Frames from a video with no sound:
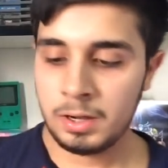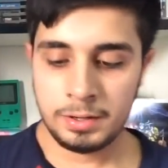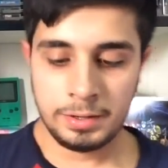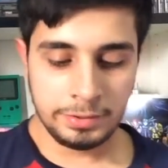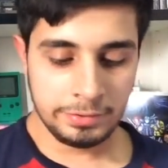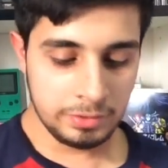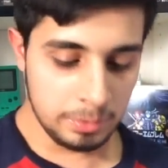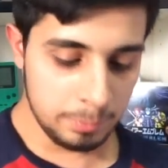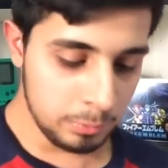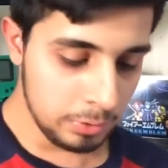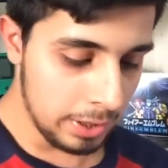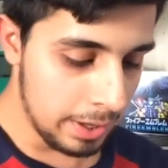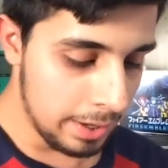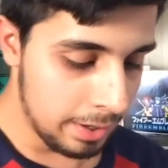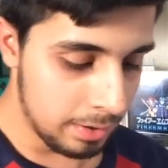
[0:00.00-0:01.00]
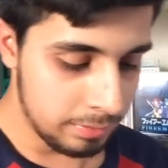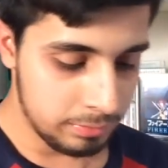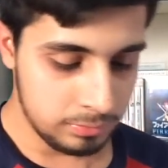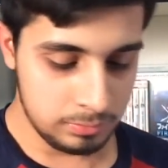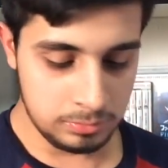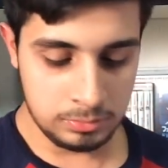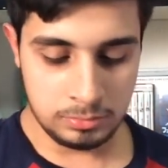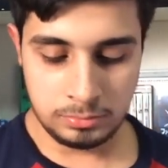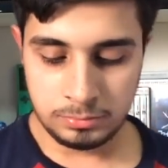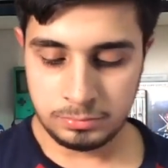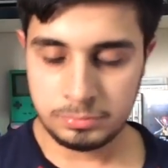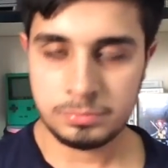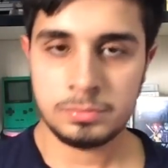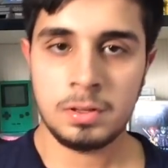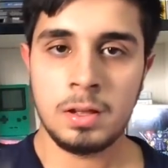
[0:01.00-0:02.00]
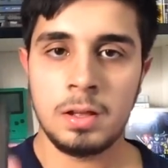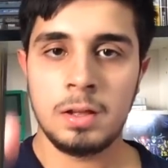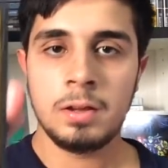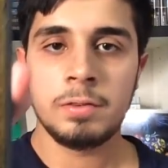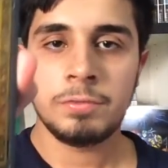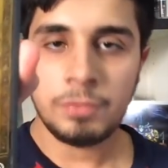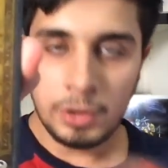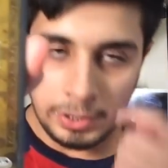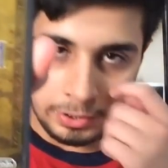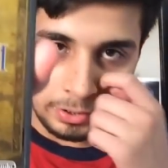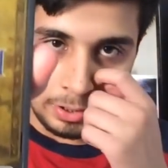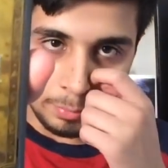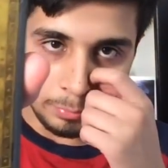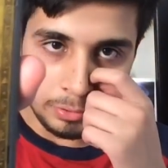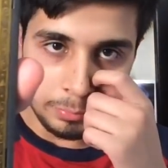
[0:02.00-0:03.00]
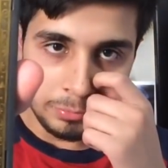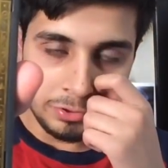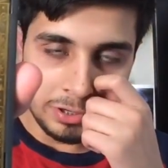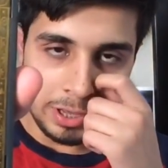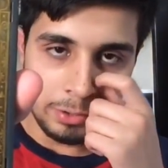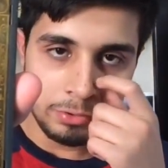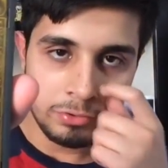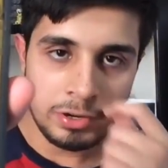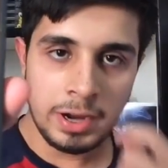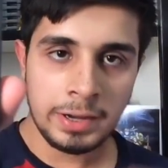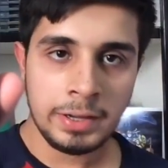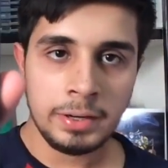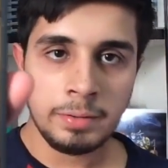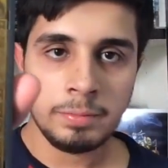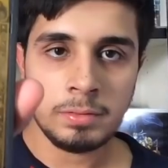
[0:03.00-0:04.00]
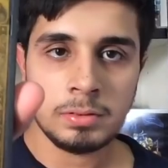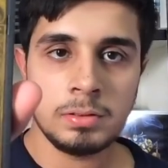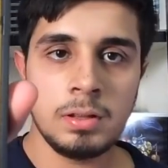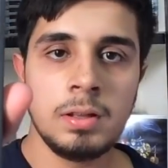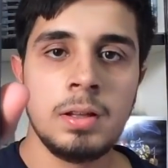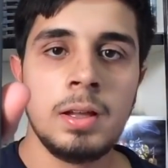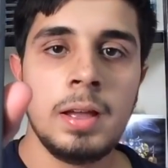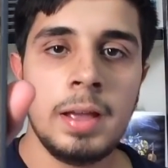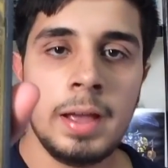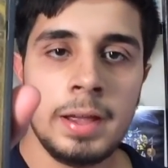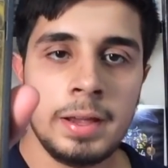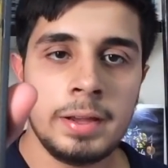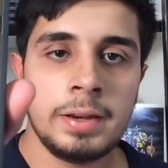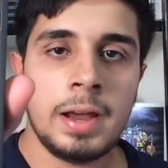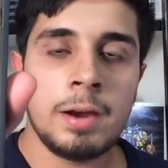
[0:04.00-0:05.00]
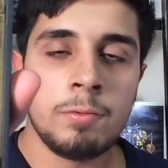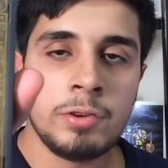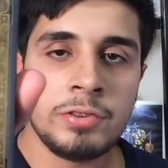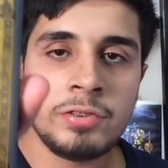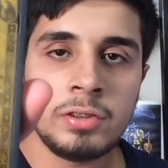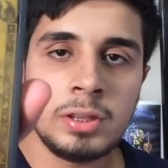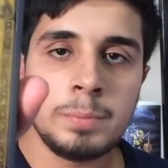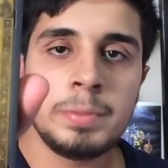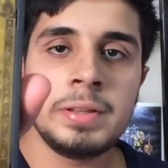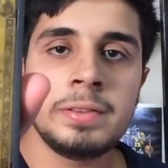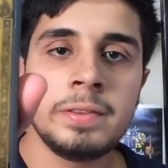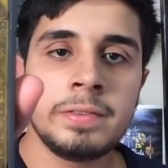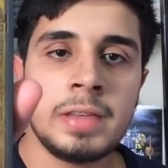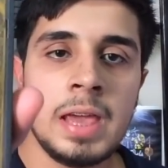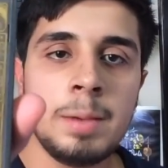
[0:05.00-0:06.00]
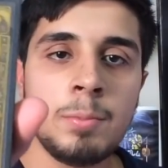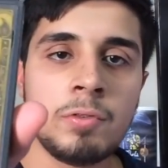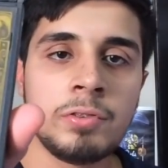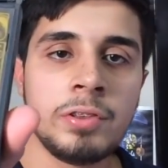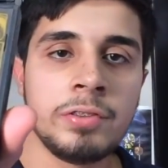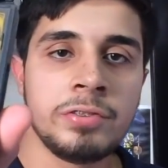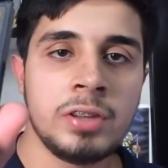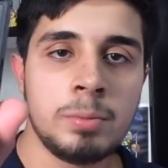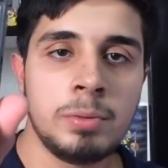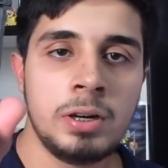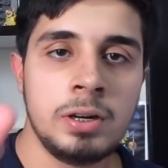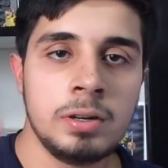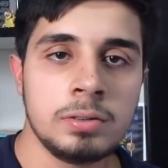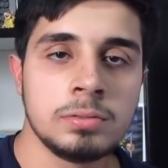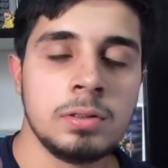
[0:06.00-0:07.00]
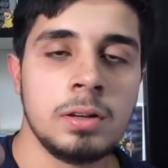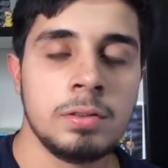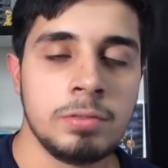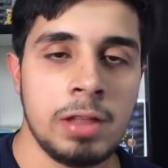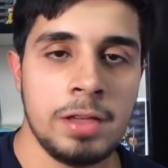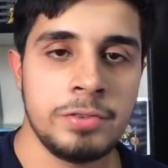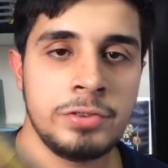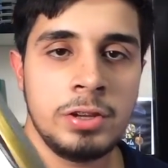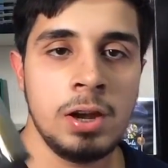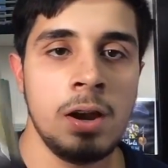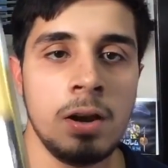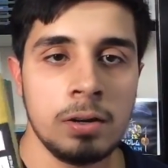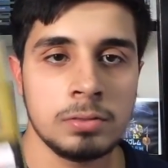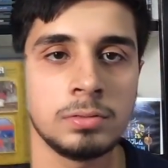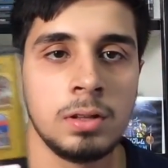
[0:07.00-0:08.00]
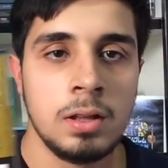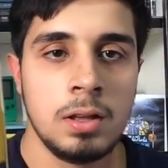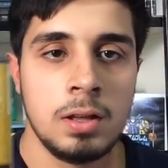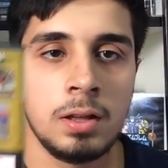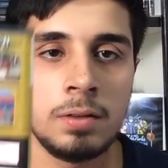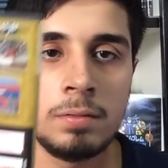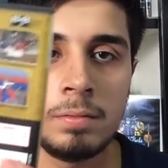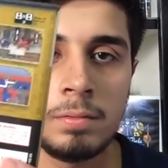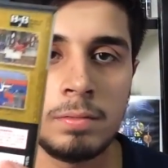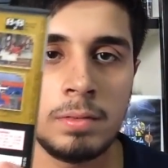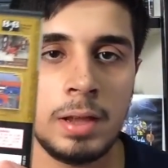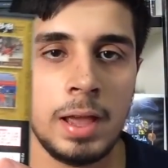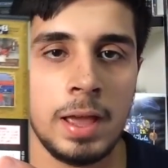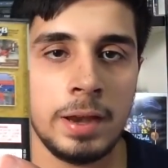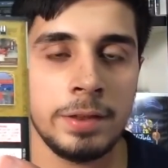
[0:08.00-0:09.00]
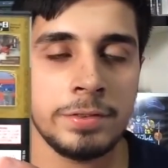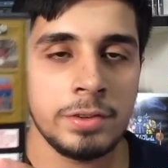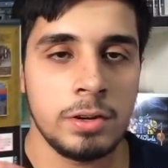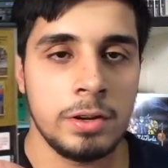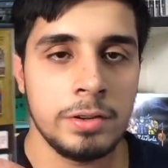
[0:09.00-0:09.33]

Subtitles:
Next up, we have Fire Emblem Shadow Dragon. And I recently beat this game over the summer of last year, and it's an